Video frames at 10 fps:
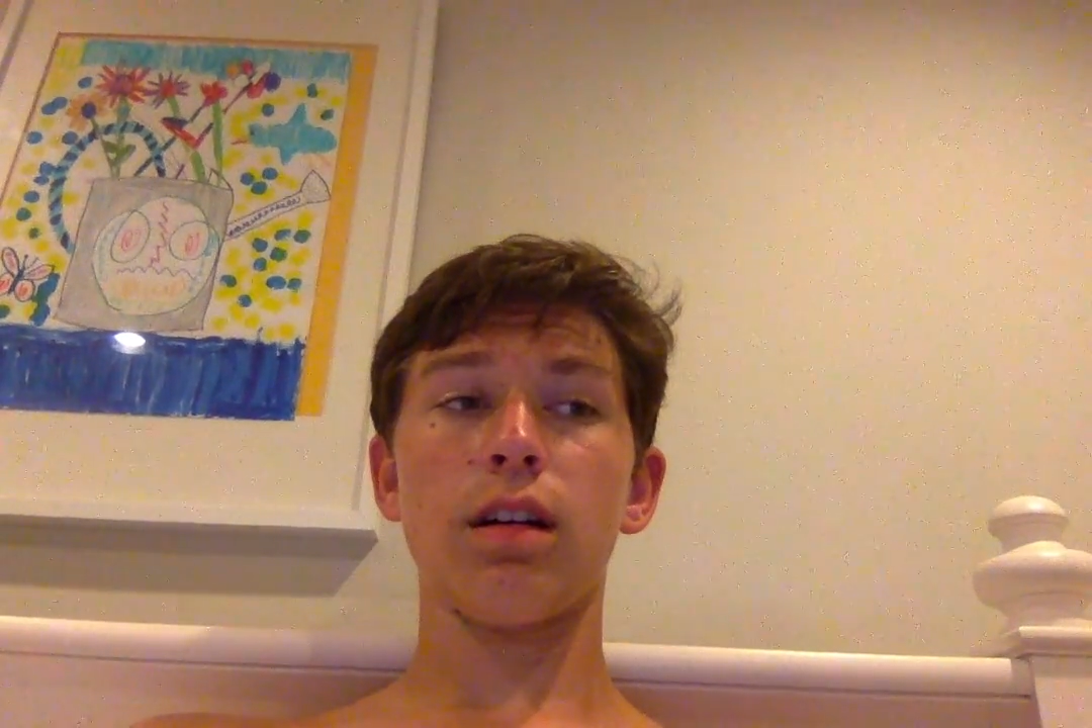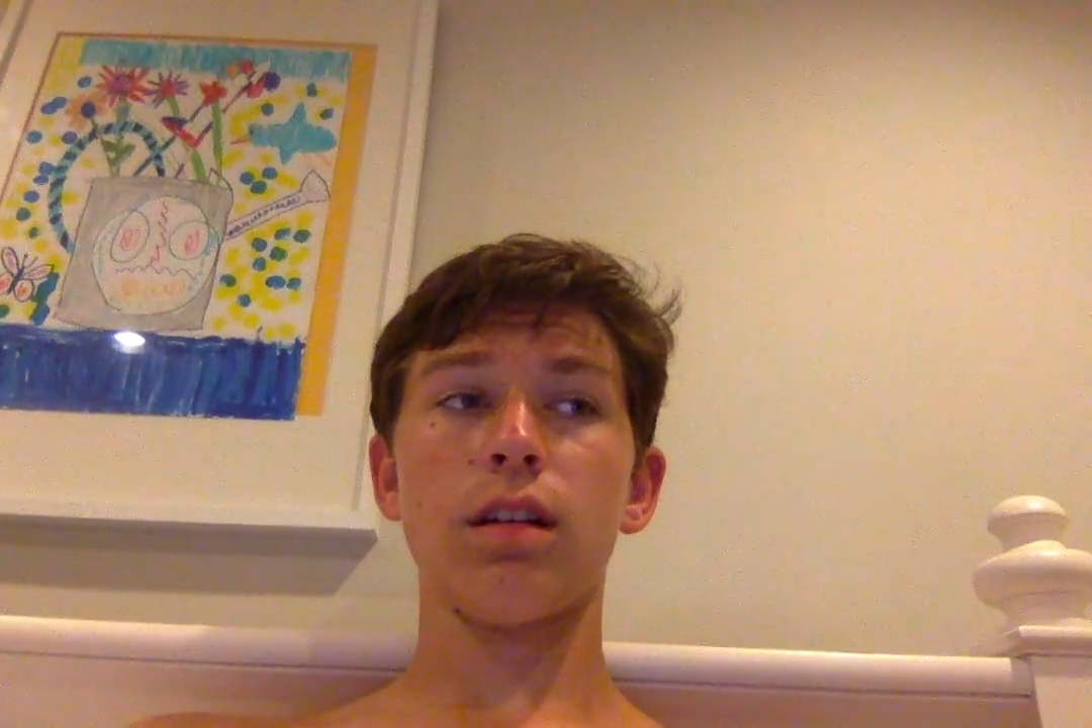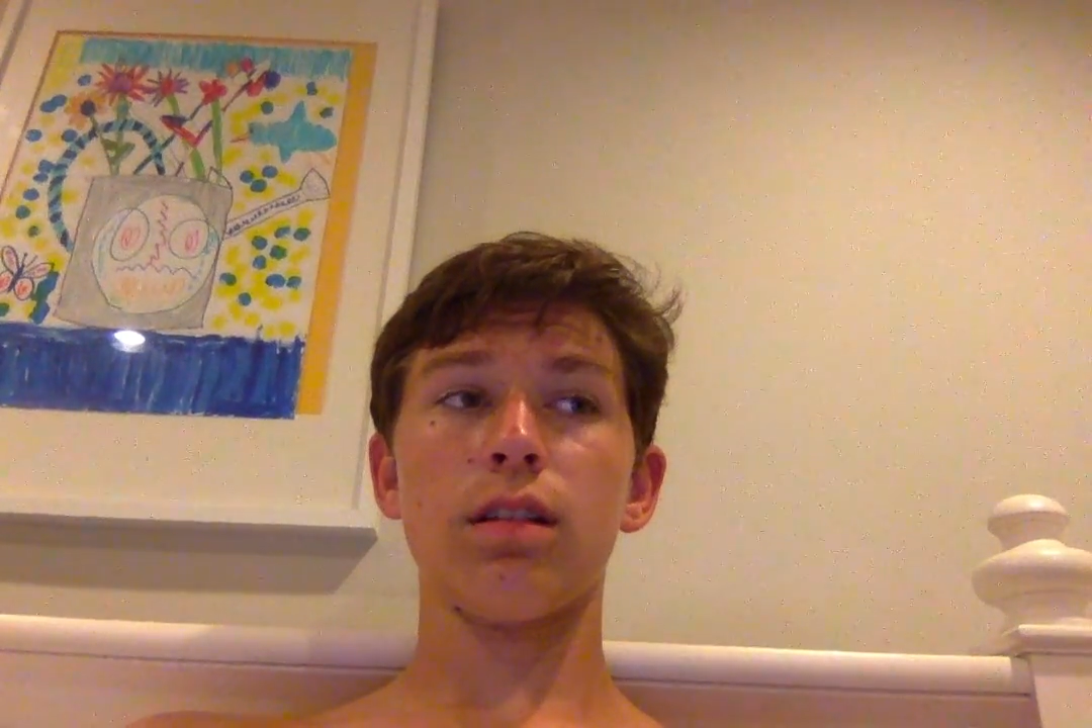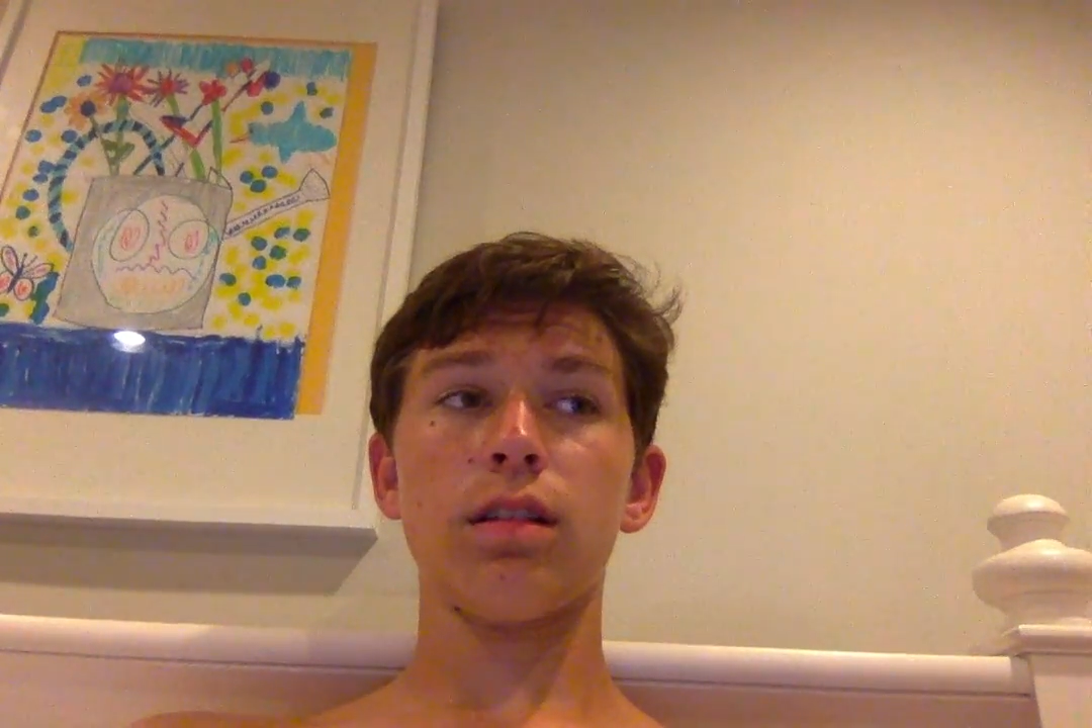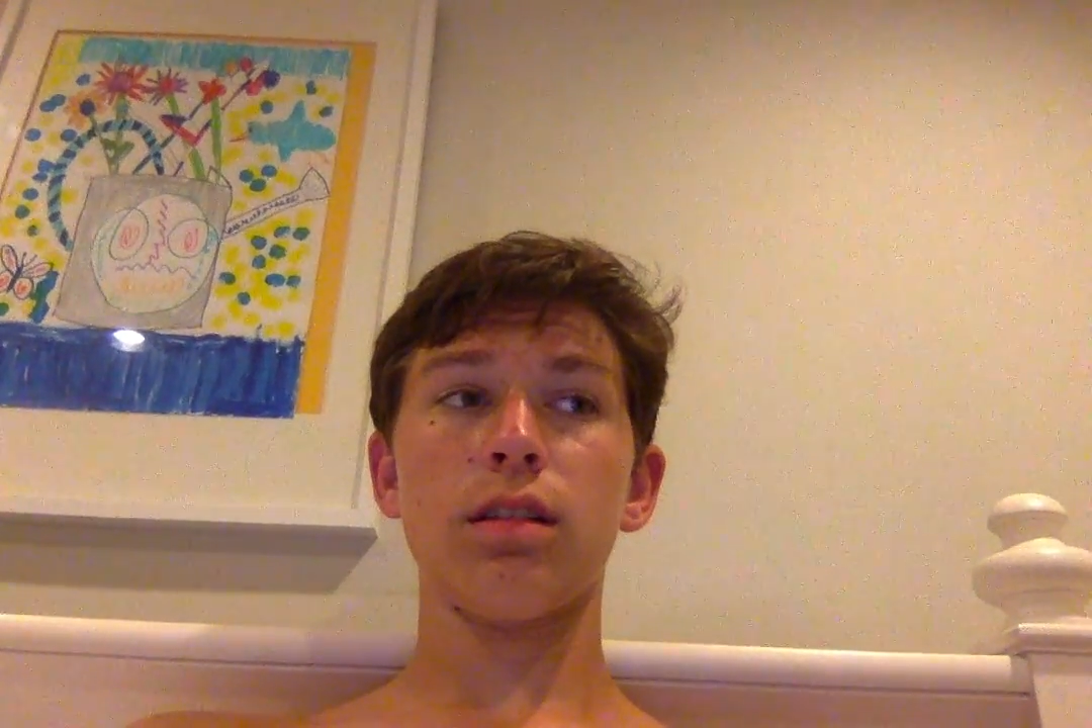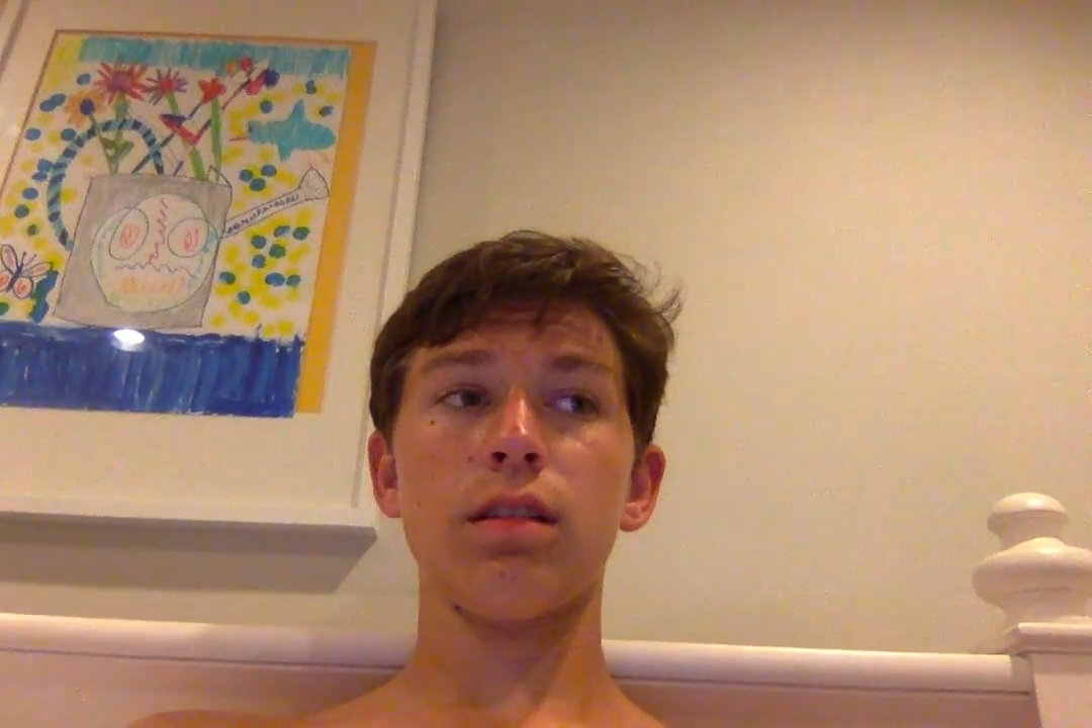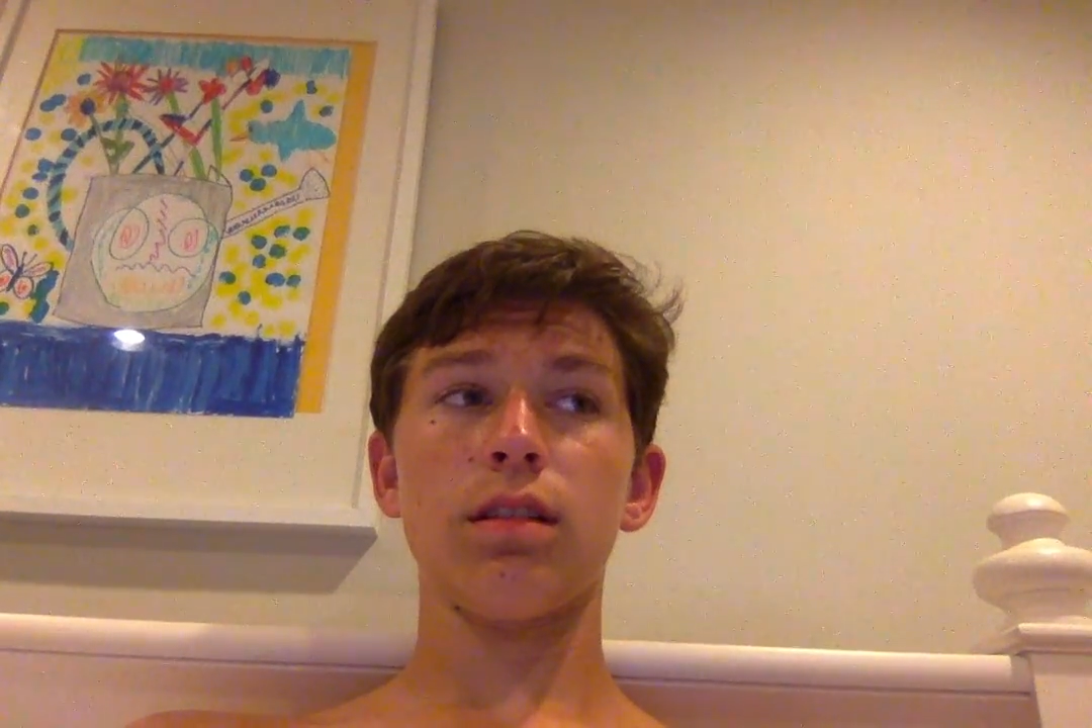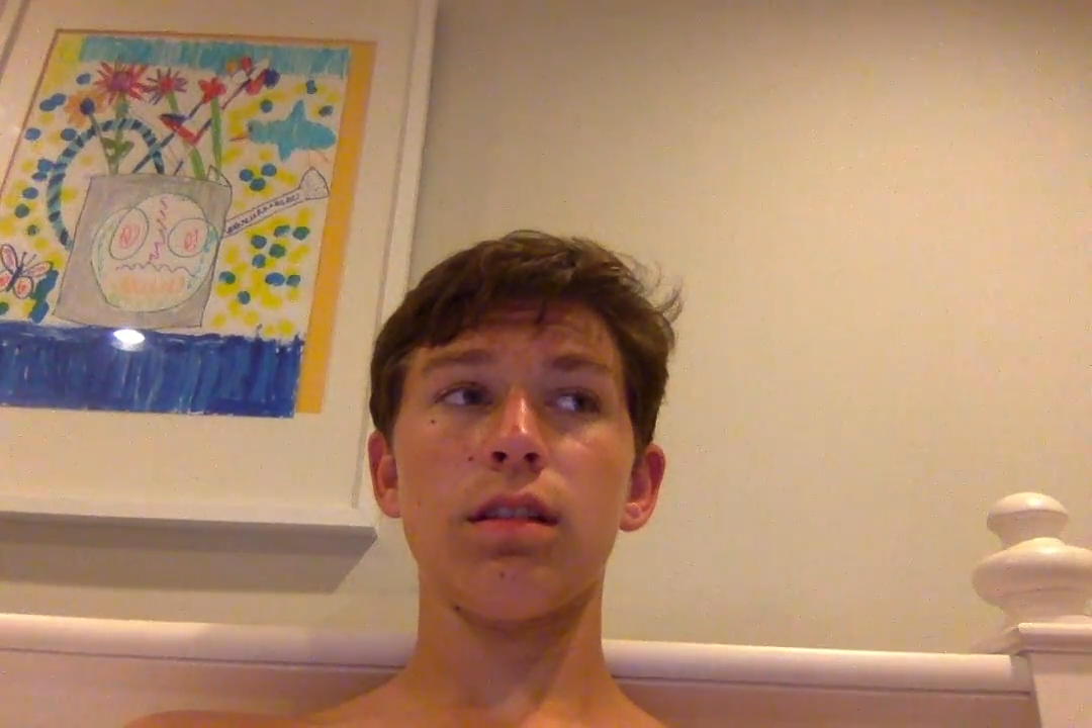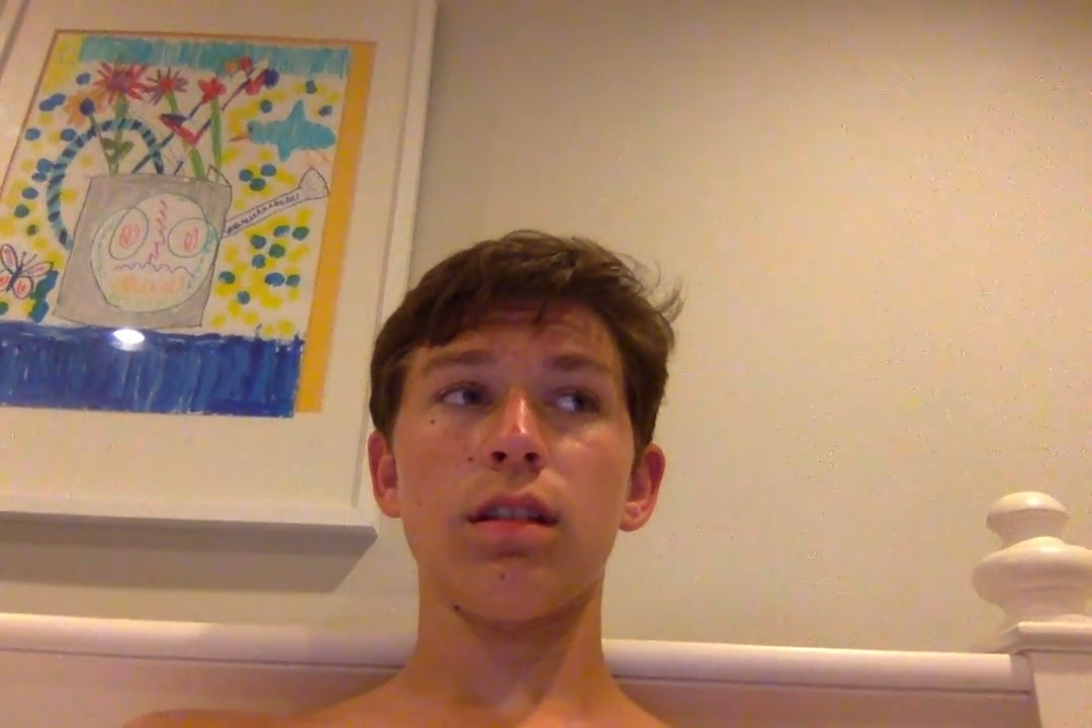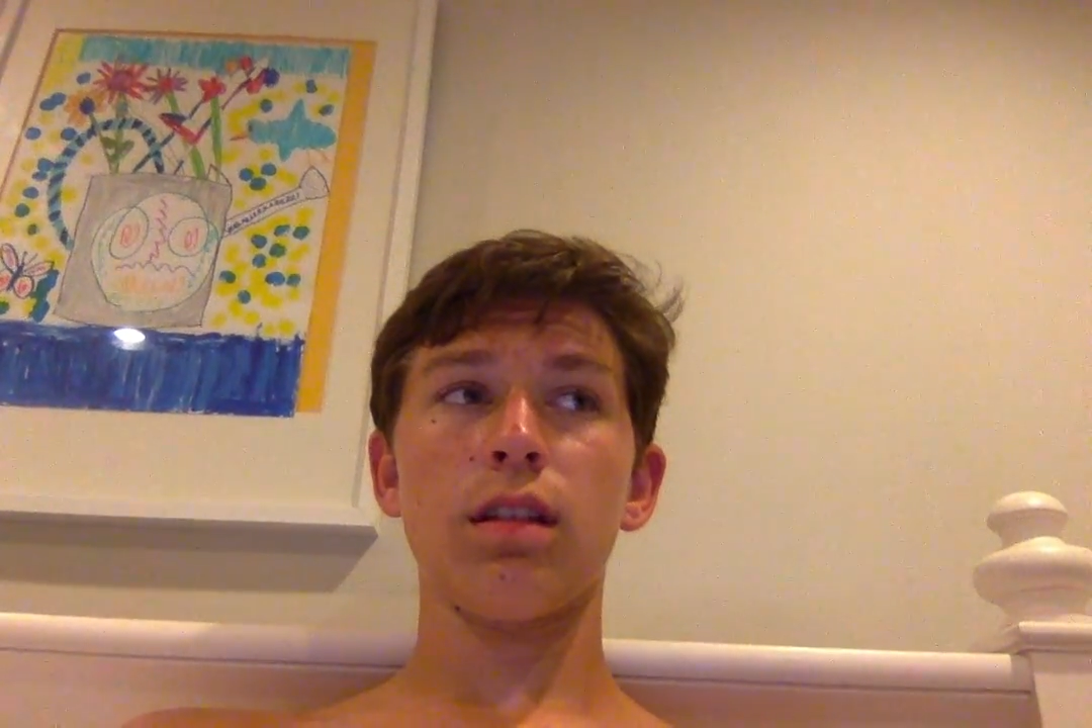
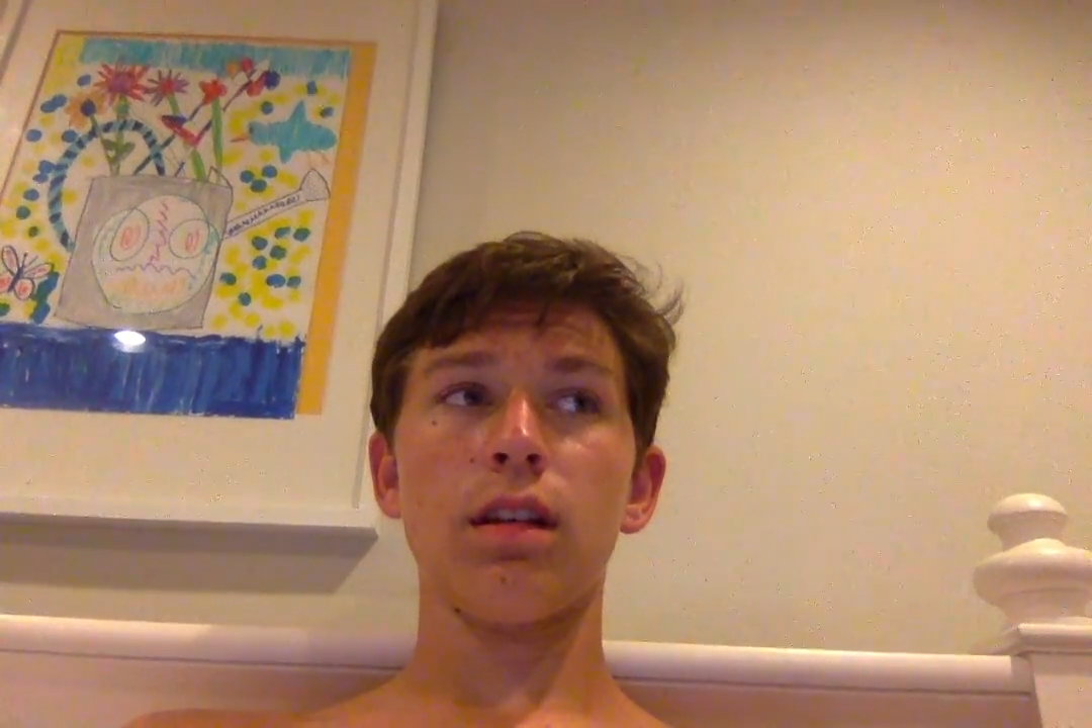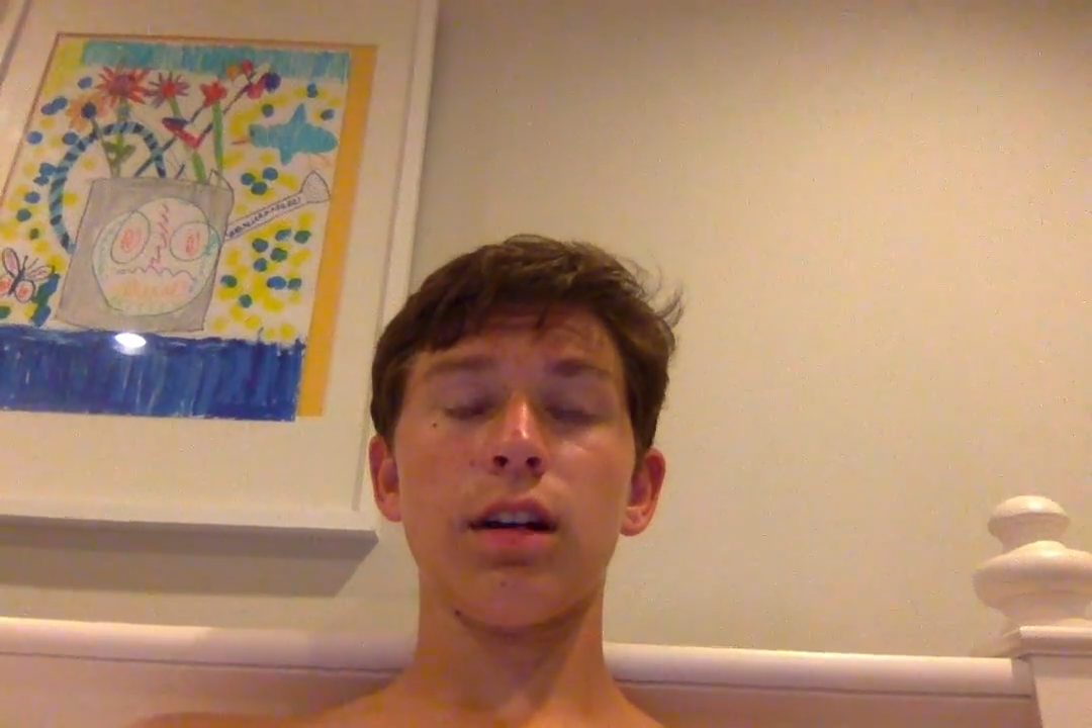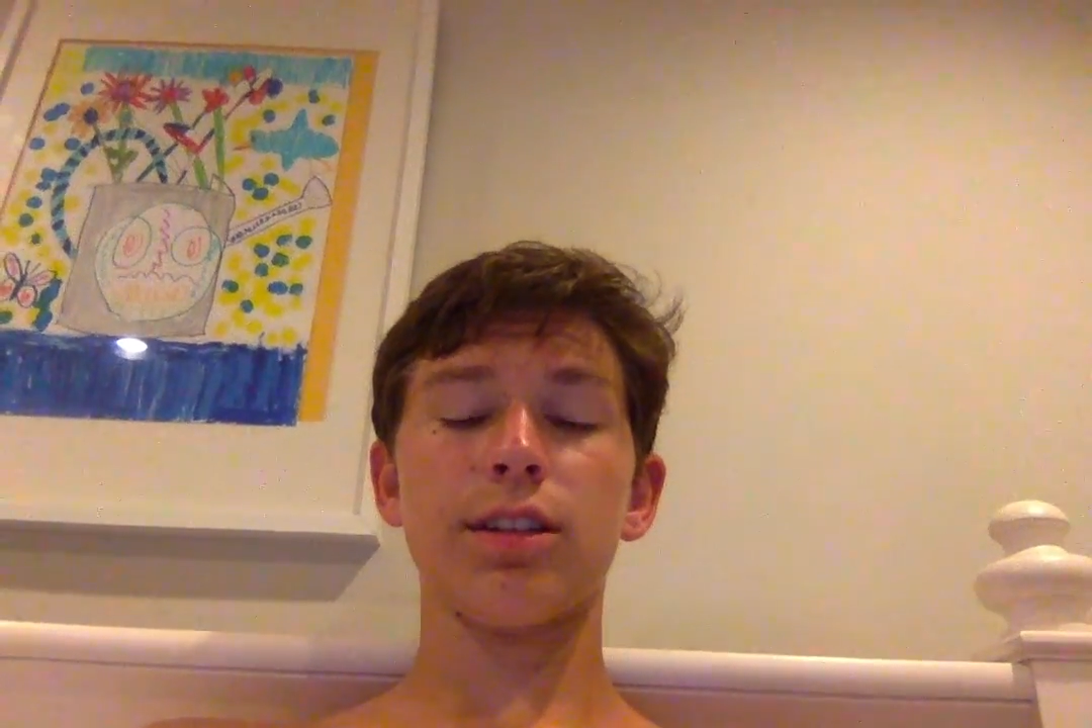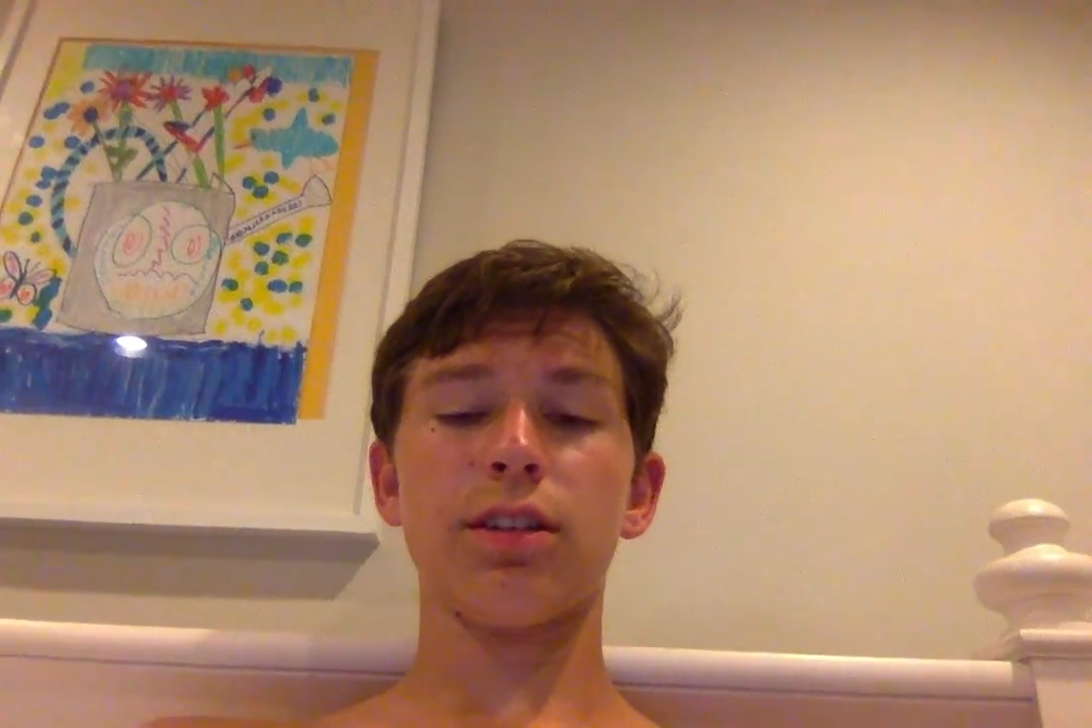I